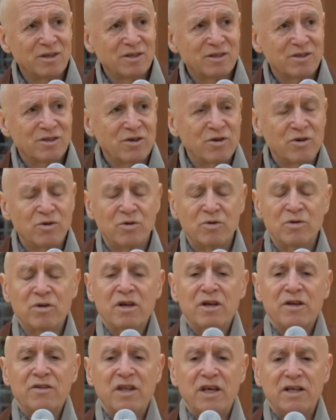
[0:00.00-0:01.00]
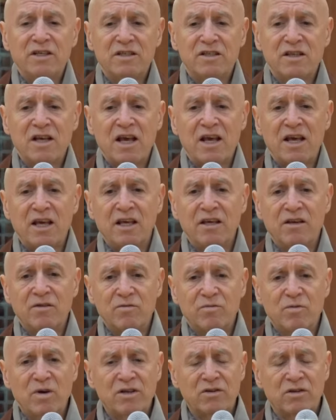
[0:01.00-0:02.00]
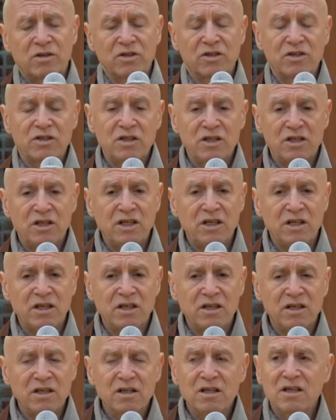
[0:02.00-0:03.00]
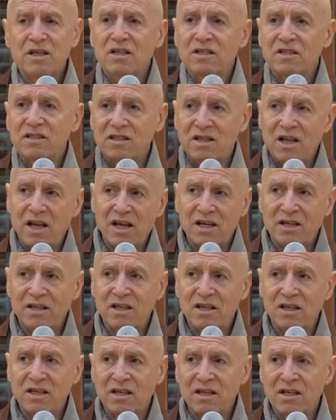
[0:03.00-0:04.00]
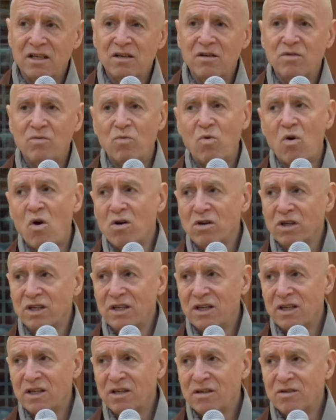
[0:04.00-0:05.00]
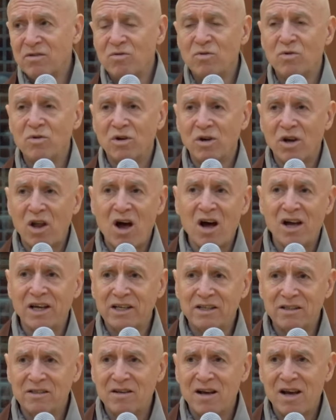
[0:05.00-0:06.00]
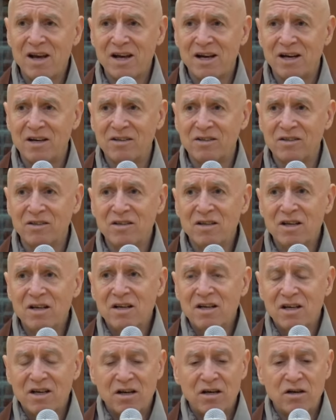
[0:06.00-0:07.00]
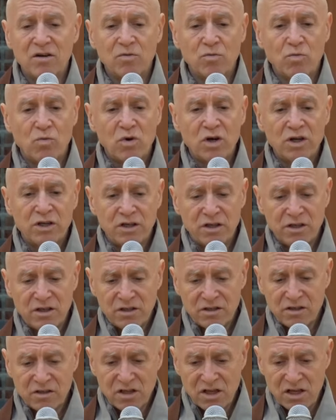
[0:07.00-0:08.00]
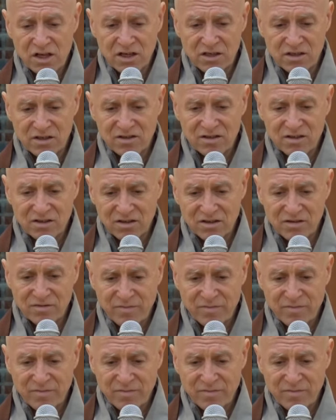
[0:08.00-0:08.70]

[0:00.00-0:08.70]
So they say whether sitting, standing, walking, or lying down, what is this?